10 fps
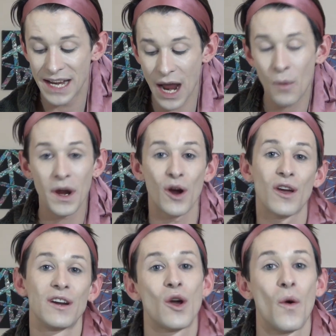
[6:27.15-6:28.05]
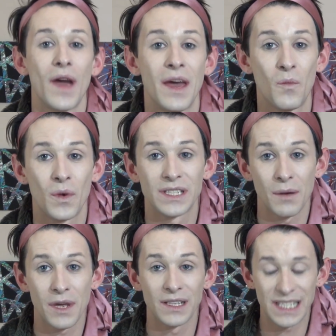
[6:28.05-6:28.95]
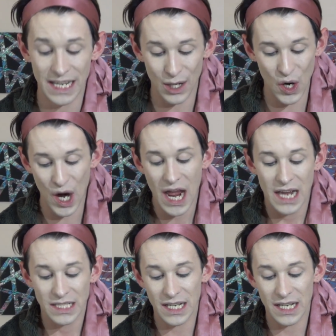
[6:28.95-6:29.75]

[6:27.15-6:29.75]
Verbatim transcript: now we are gonna go in with some concealer.